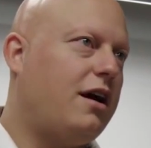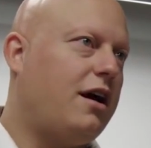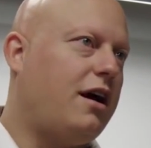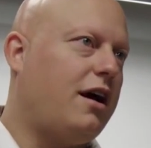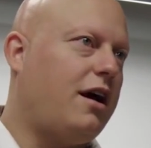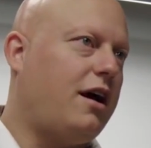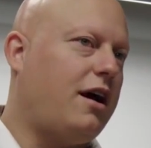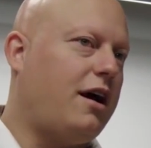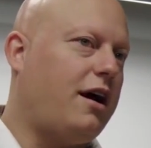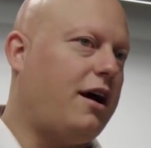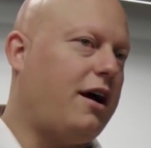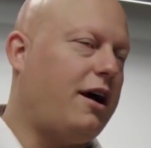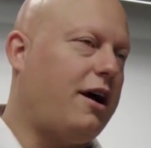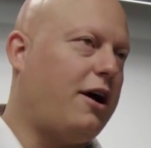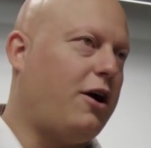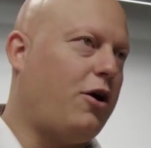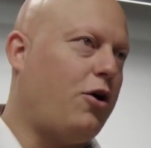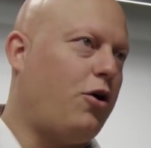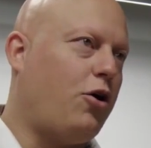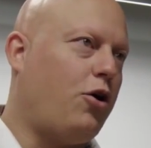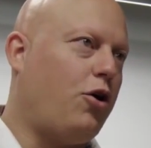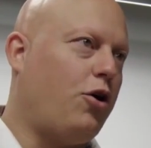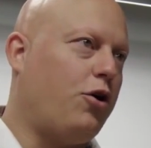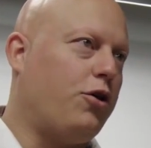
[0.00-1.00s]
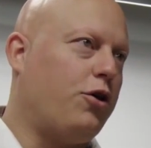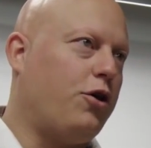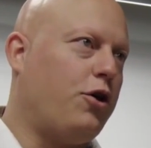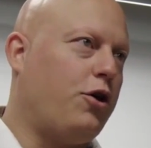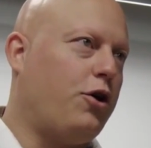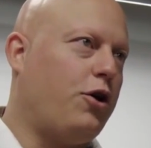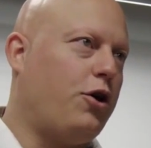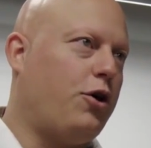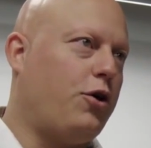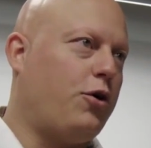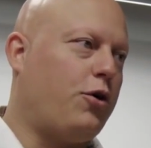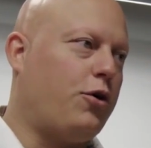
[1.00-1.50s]
on
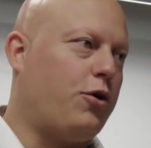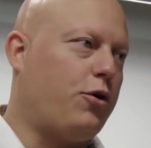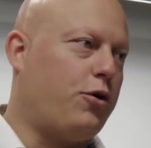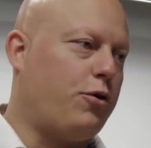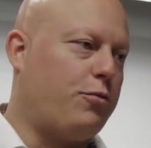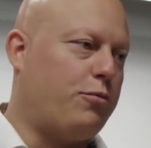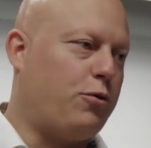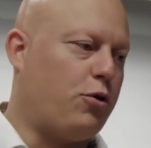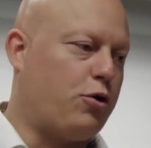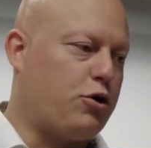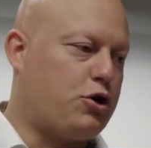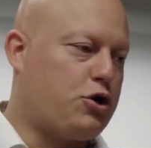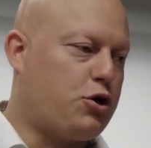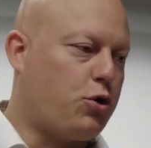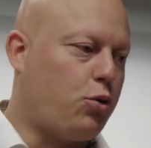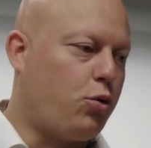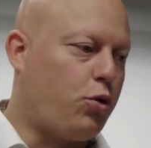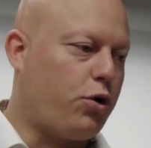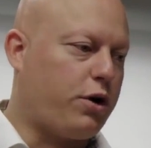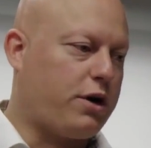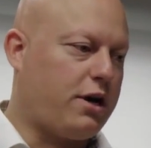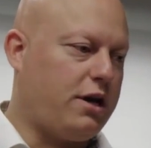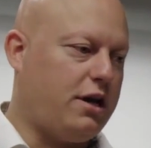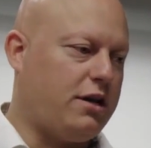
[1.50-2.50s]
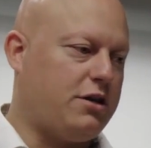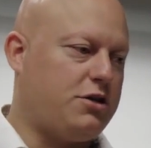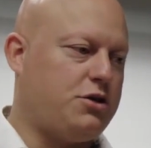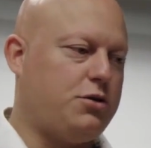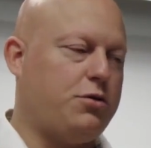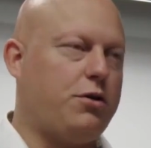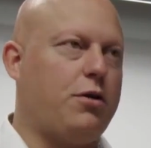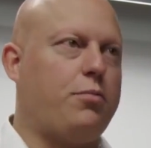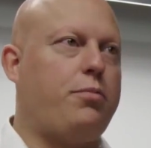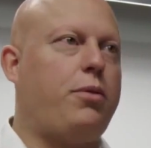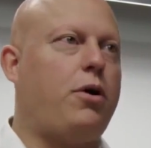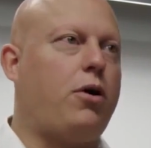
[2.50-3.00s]
or more torque
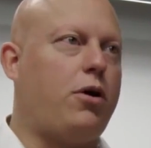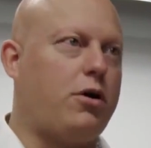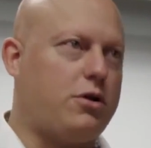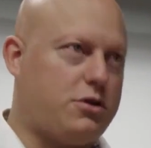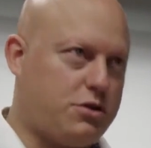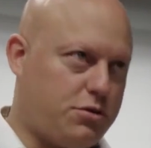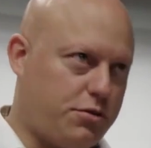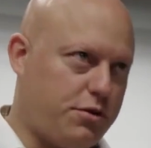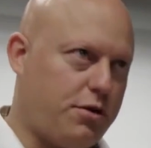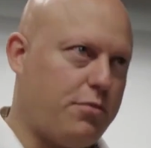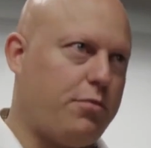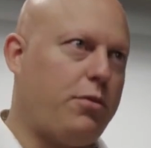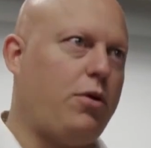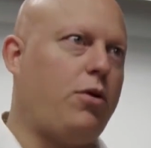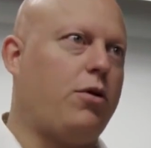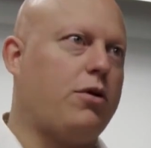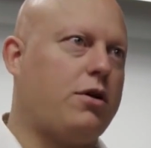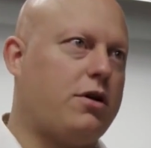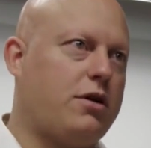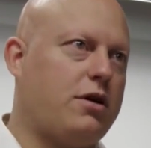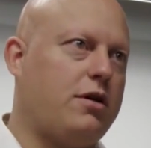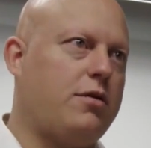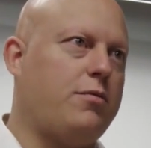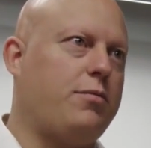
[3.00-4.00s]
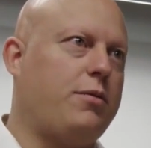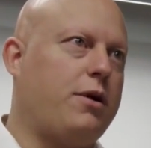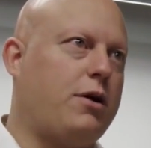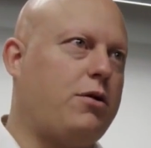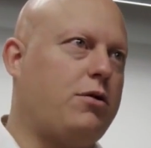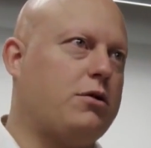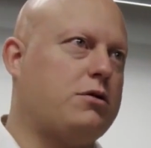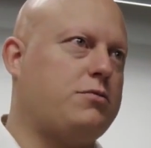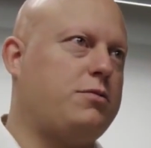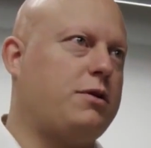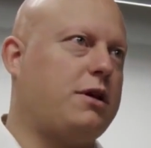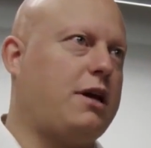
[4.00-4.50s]
into the parts or the block,
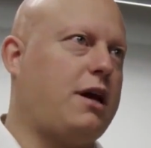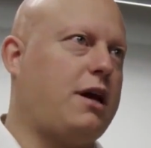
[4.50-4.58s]
because we're